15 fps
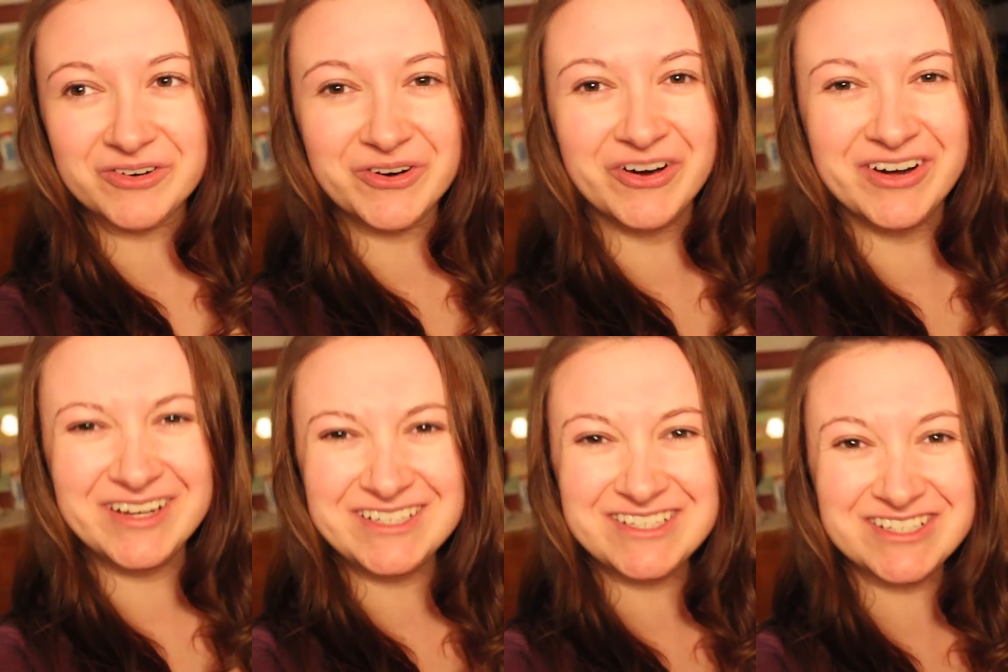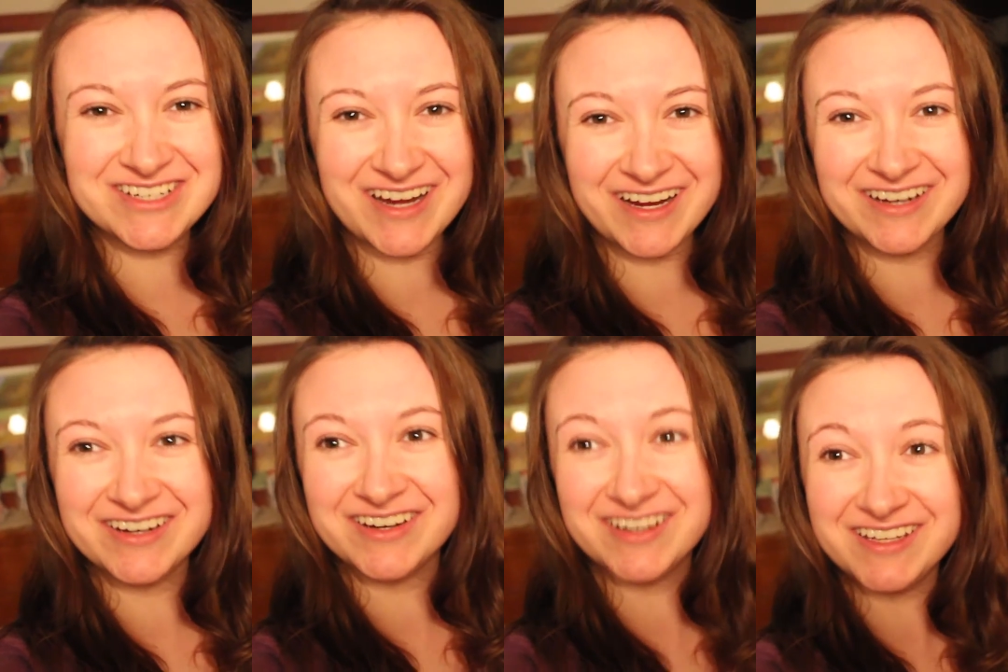orange
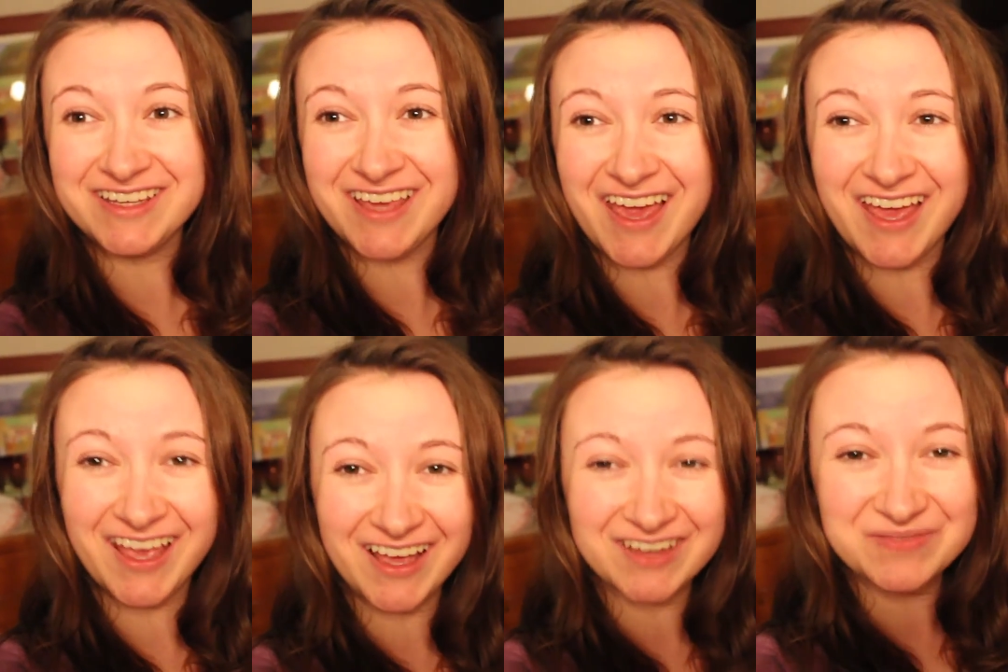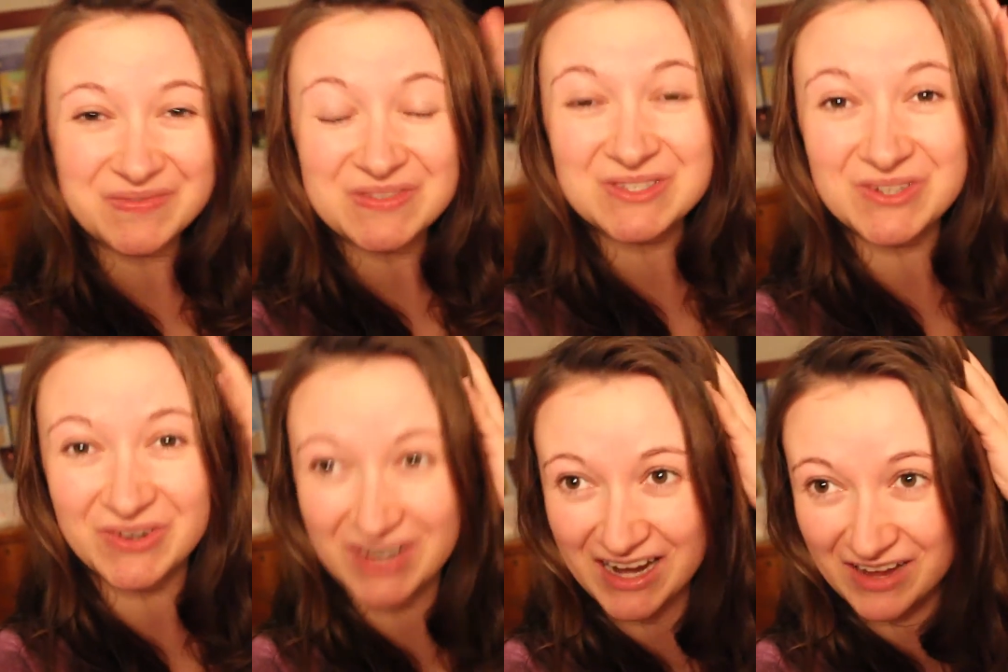hair. Yay, I'm so